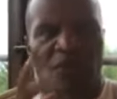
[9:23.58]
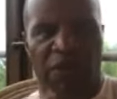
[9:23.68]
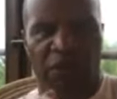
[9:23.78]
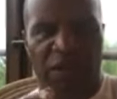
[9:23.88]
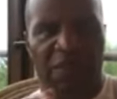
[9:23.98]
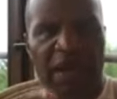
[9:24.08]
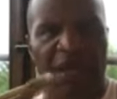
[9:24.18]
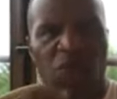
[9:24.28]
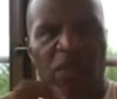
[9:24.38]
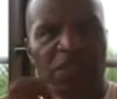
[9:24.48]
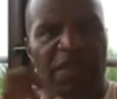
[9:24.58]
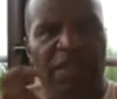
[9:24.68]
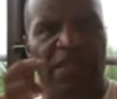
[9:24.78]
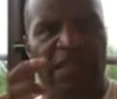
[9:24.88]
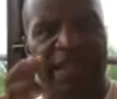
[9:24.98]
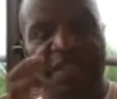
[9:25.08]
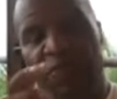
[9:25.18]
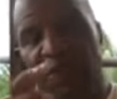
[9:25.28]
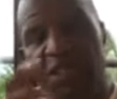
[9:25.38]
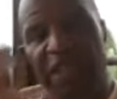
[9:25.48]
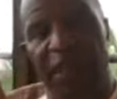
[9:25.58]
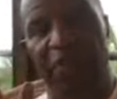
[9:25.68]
a friend of mine here wants me to, to differentiate